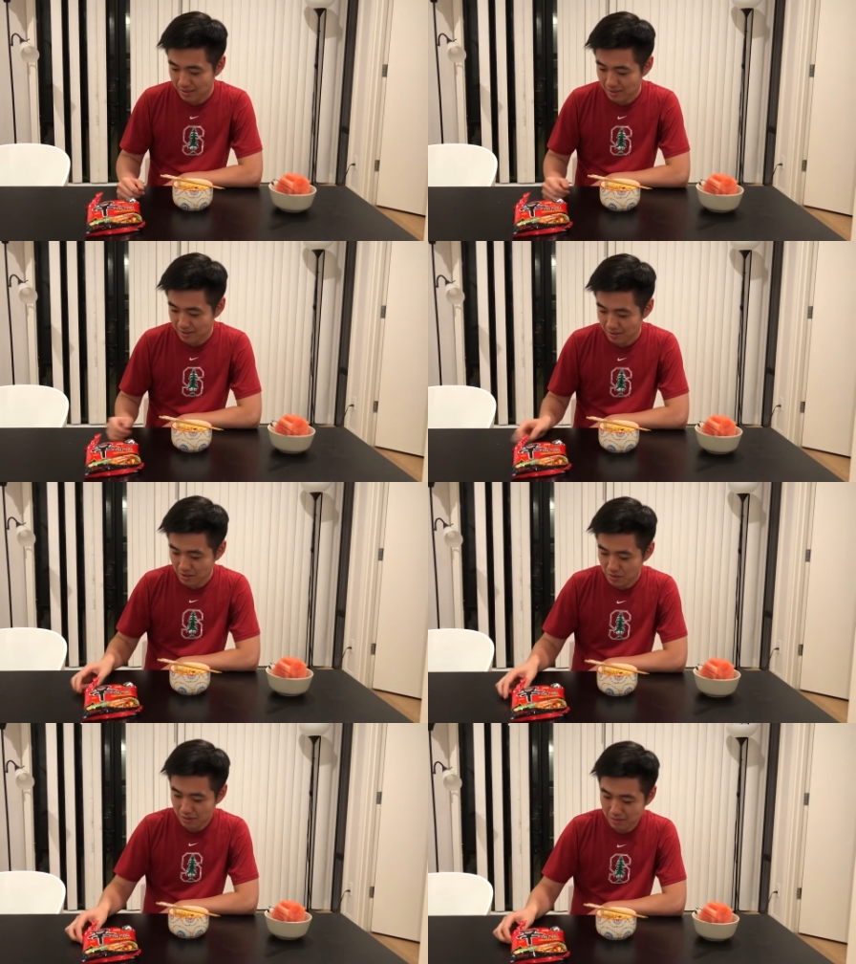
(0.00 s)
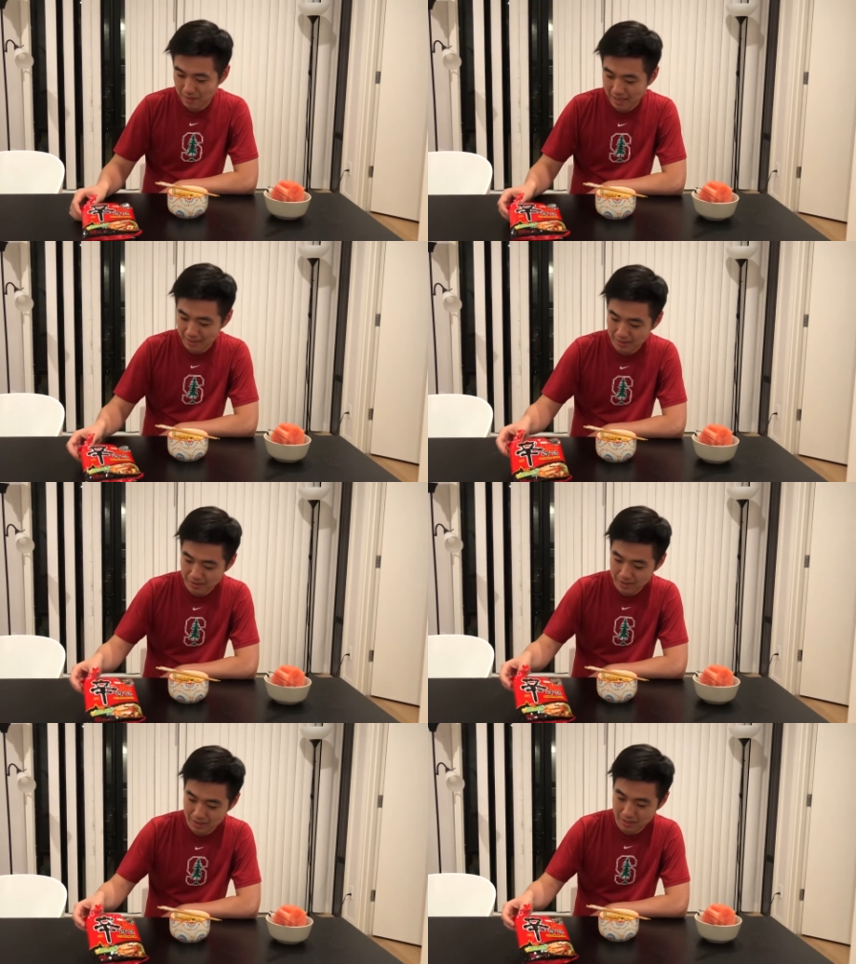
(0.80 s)
So this is what the packet
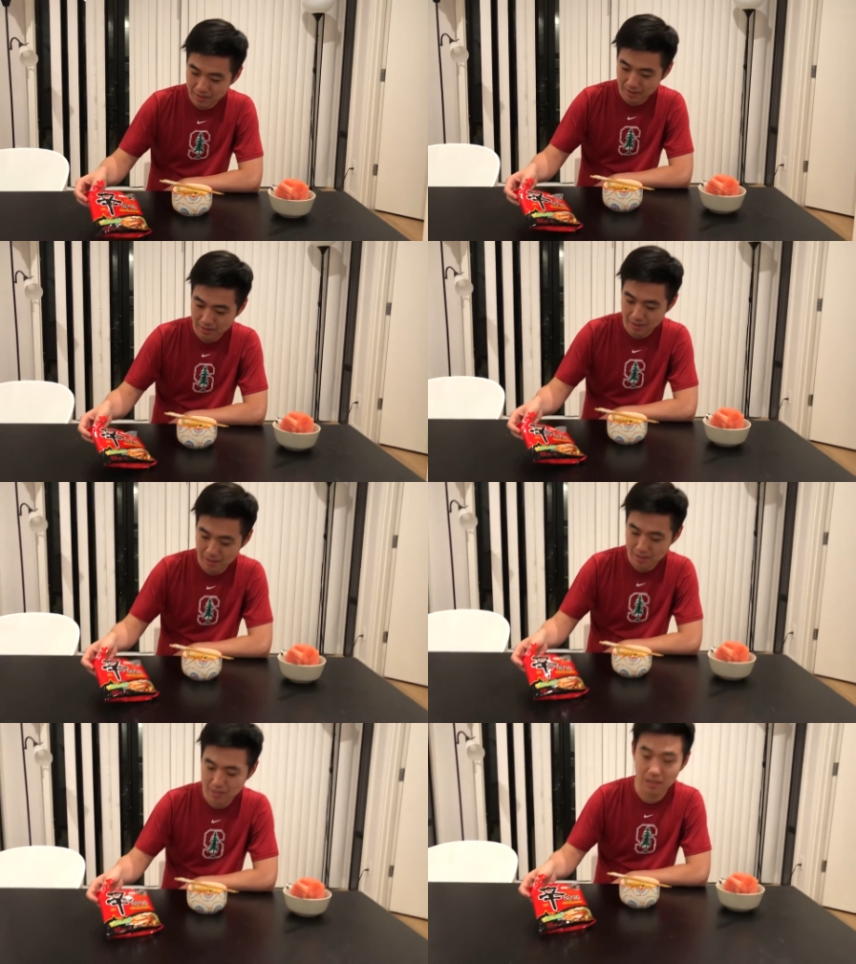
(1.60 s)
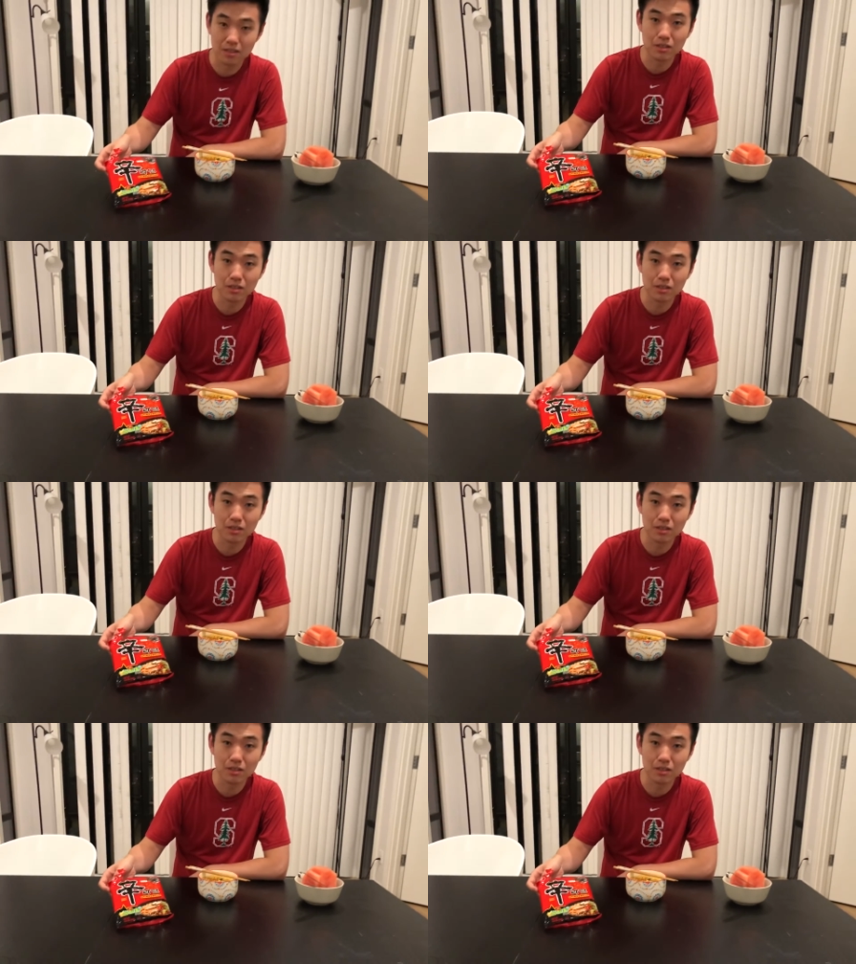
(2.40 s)
looks like. It's a